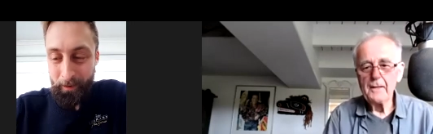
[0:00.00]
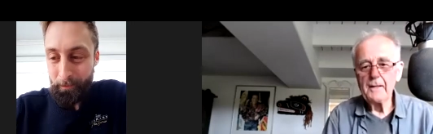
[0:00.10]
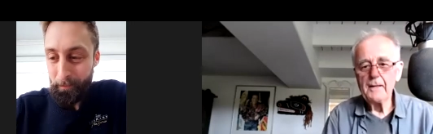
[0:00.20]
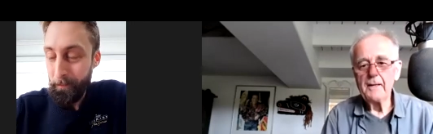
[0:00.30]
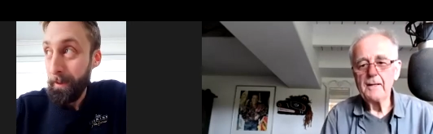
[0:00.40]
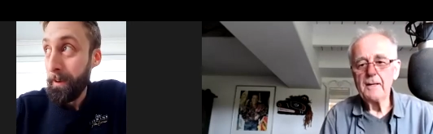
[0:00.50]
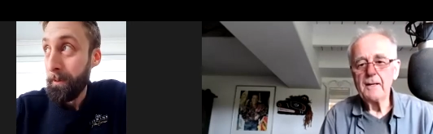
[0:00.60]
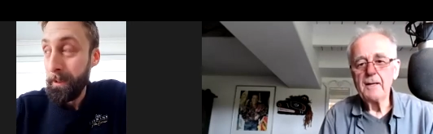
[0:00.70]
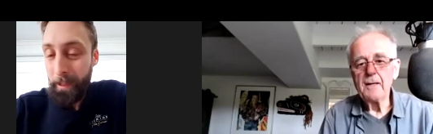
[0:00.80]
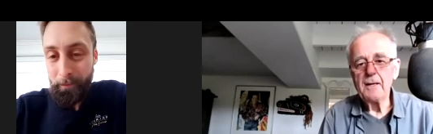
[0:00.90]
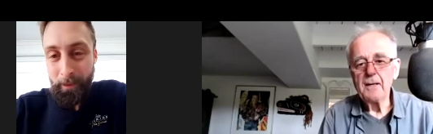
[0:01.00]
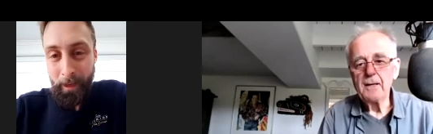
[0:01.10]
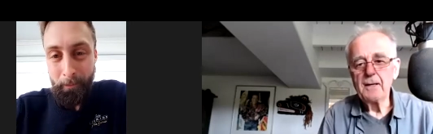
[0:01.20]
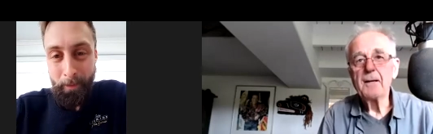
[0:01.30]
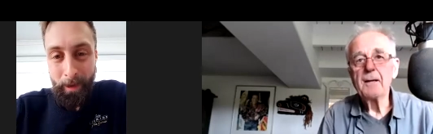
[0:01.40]
Speaker 1: I, I would love to
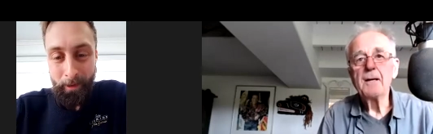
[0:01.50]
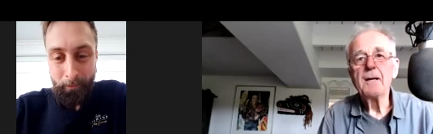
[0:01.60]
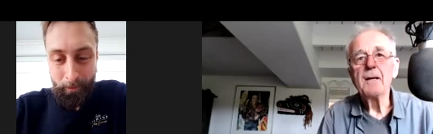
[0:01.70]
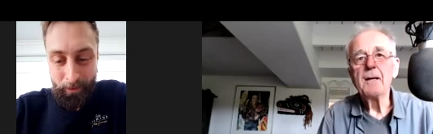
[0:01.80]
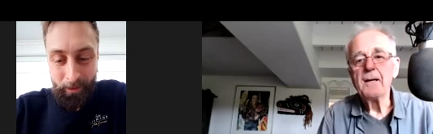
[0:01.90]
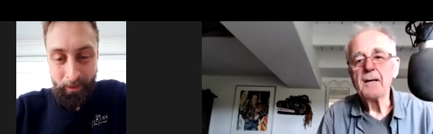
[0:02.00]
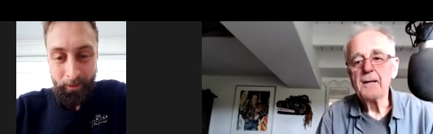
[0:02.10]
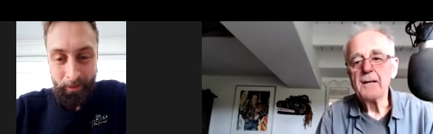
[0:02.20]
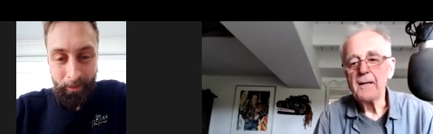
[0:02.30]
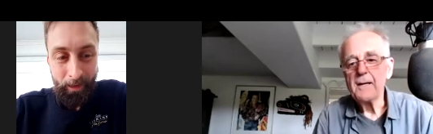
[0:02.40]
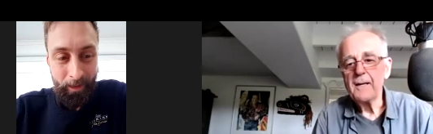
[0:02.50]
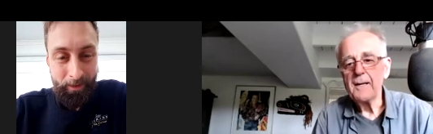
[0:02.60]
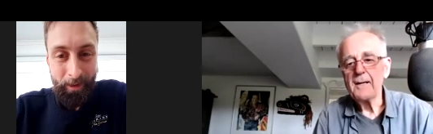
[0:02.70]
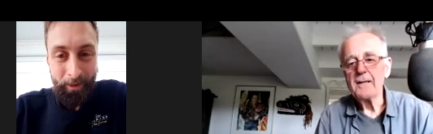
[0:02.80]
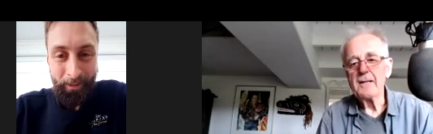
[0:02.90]
come back and particularly get
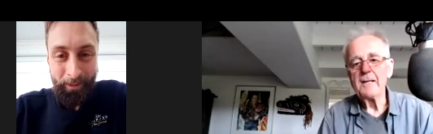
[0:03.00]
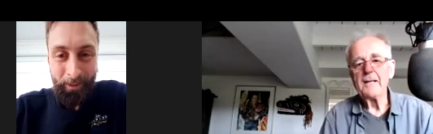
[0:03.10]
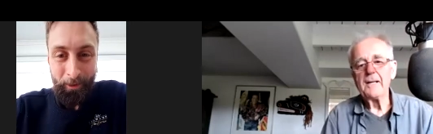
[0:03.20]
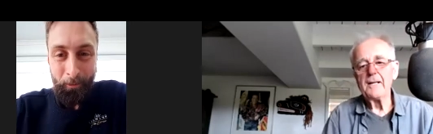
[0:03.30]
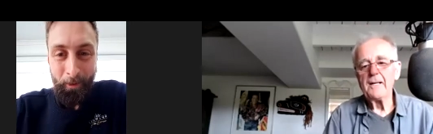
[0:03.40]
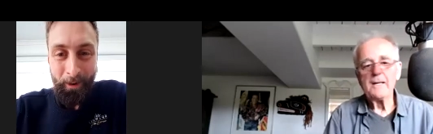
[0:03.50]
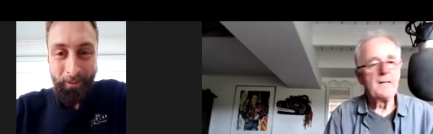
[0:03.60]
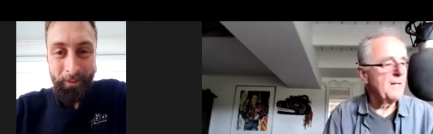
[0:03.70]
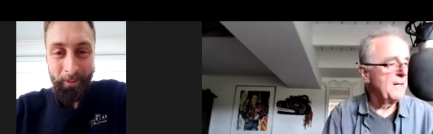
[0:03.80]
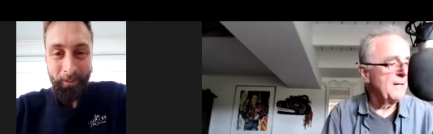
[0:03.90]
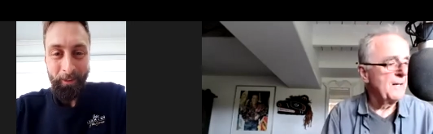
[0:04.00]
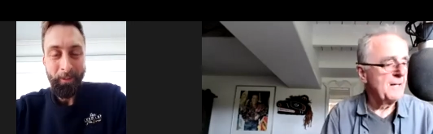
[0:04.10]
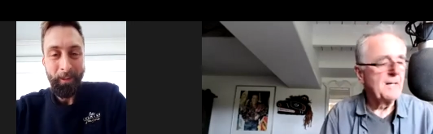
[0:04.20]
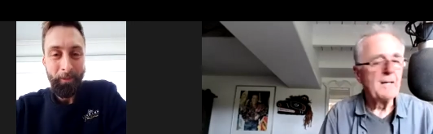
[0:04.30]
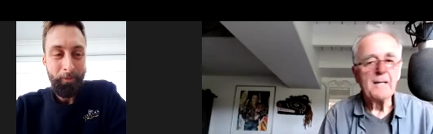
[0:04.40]
stuck into your wines because I
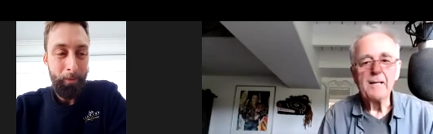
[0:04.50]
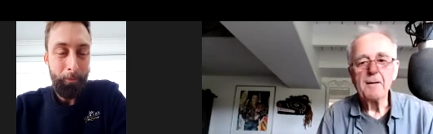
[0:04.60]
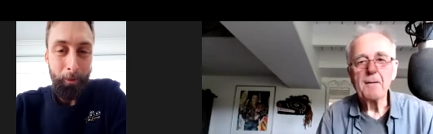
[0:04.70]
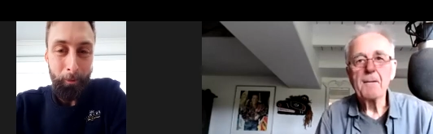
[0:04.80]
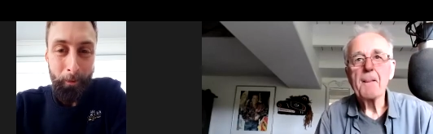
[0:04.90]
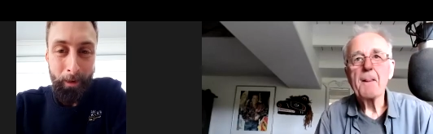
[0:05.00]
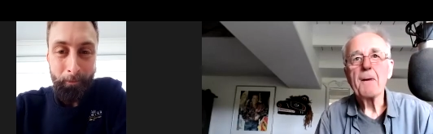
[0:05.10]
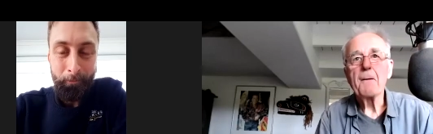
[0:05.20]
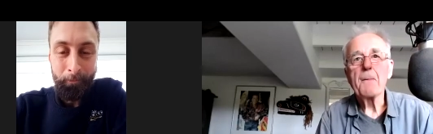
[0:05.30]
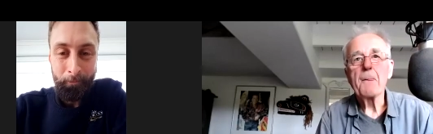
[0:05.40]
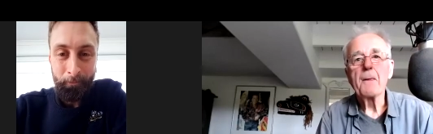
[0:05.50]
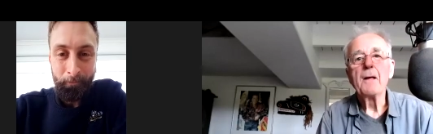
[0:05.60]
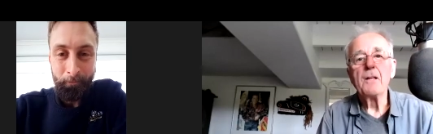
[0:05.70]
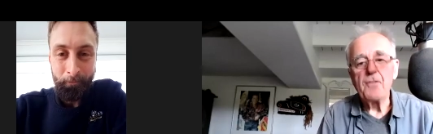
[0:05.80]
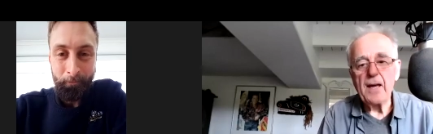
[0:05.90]
think they've come a long way.
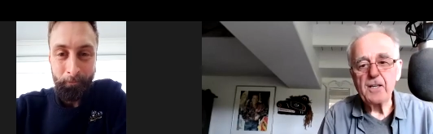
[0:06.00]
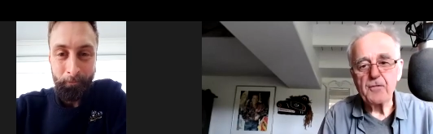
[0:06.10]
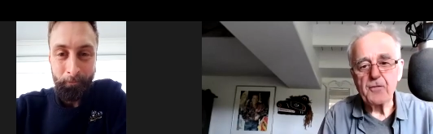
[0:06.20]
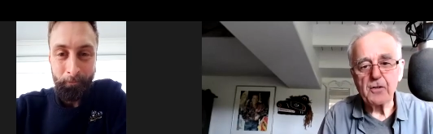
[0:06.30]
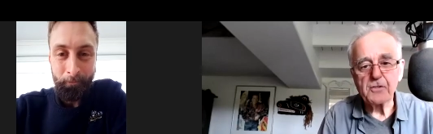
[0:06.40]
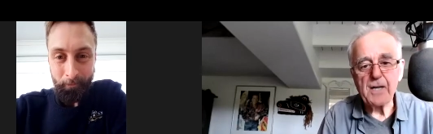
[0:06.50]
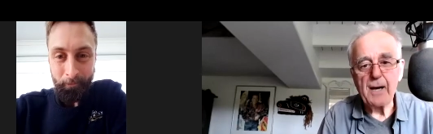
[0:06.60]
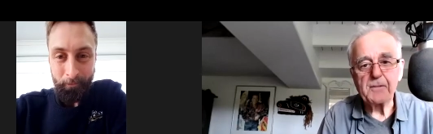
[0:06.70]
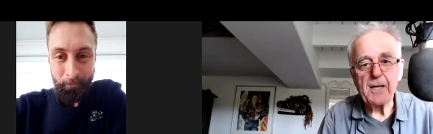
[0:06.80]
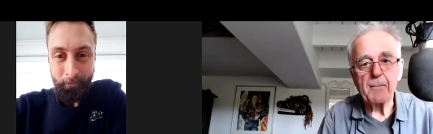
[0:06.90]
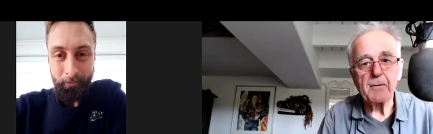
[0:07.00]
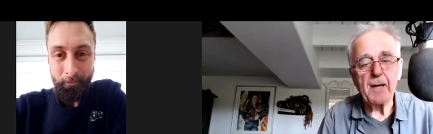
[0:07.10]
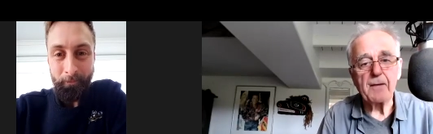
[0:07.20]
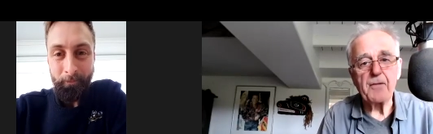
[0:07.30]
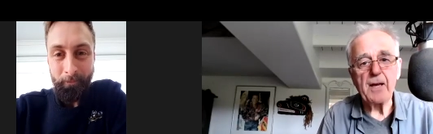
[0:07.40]
Speaker 2: Thank you for your time, Tim,
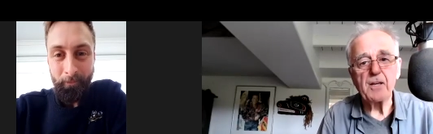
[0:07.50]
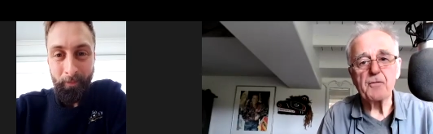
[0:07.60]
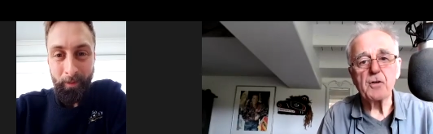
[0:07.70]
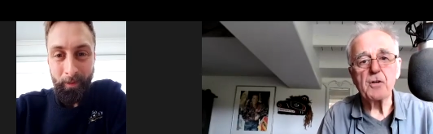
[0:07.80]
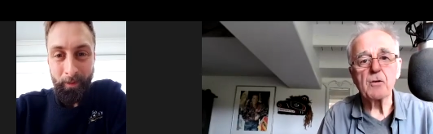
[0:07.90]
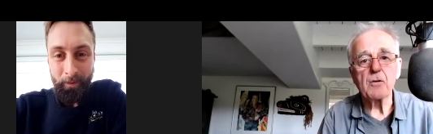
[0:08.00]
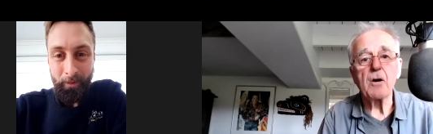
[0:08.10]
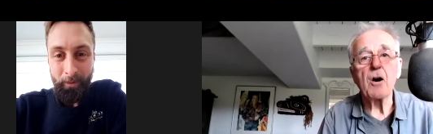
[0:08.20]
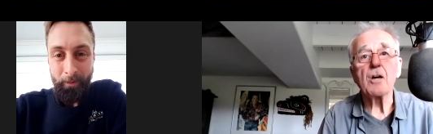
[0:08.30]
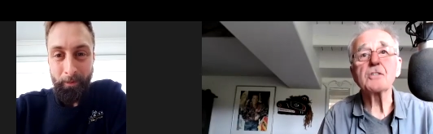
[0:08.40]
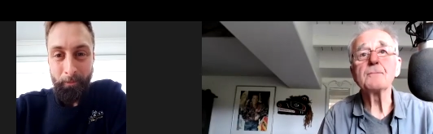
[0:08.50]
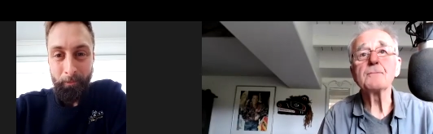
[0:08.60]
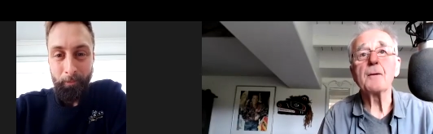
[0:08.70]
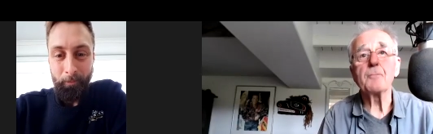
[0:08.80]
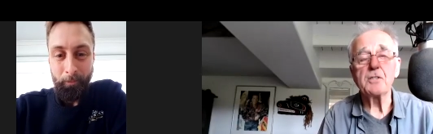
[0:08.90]
and thank you for your art. I
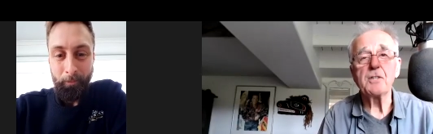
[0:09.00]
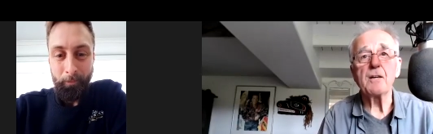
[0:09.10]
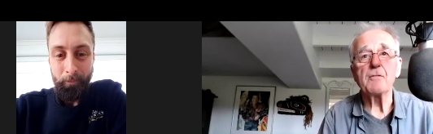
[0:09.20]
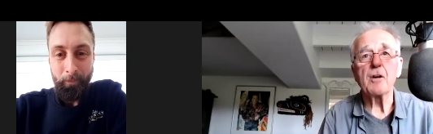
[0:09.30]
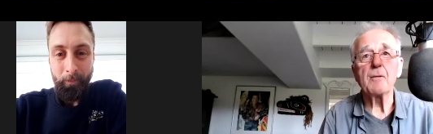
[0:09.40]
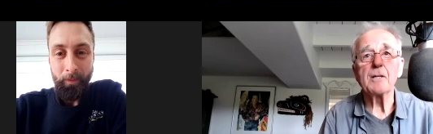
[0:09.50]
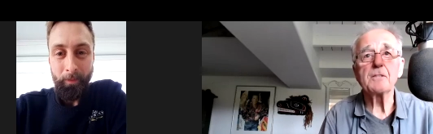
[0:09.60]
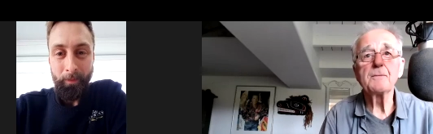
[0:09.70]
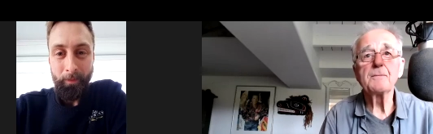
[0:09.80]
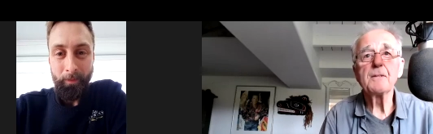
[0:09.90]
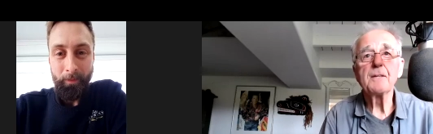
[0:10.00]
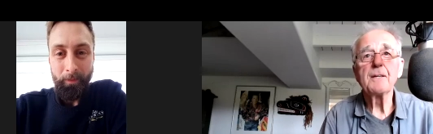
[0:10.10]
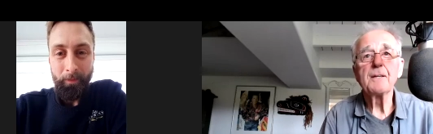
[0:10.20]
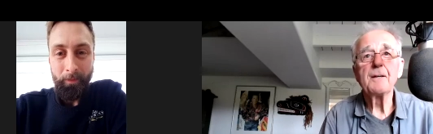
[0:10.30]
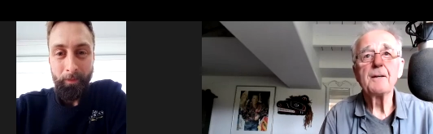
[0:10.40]
appreciate it very much.
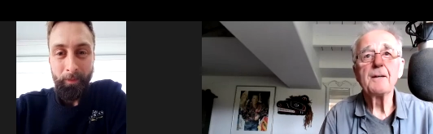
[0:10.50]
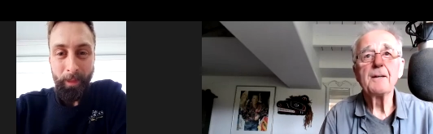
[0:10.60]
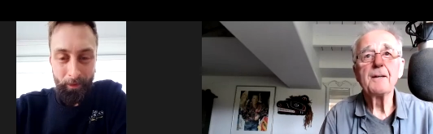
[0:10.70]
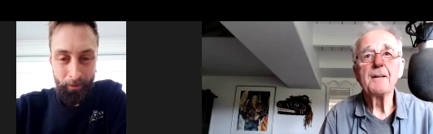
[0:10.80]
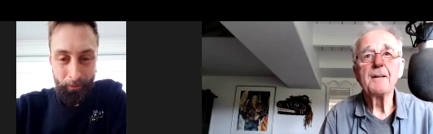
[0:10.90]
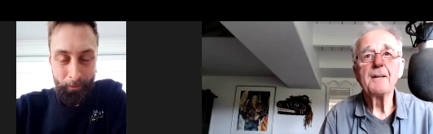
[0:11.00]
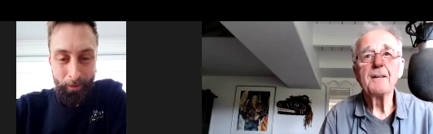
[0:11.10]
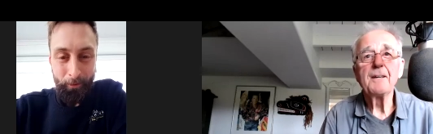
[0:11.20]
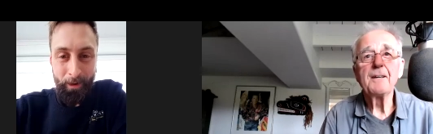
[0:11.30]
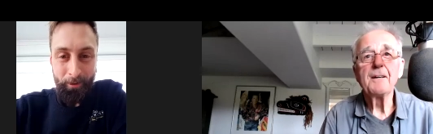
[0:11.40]
Speaker 1: Thank you. It's been great